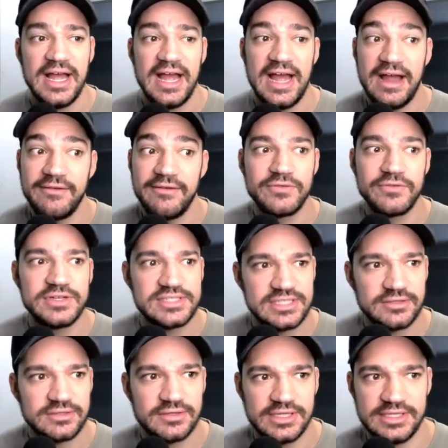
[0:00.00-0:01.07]
Every
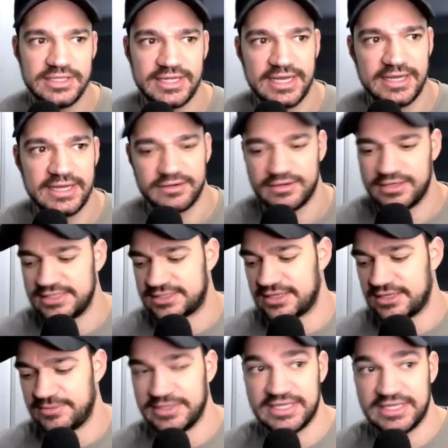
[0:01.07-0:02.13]
single indicator is going
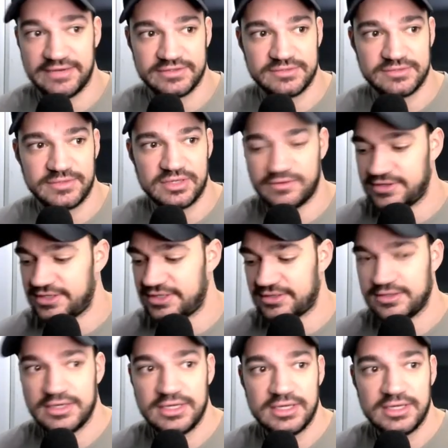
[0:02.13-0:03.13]
to be different. So I'm going to go over here.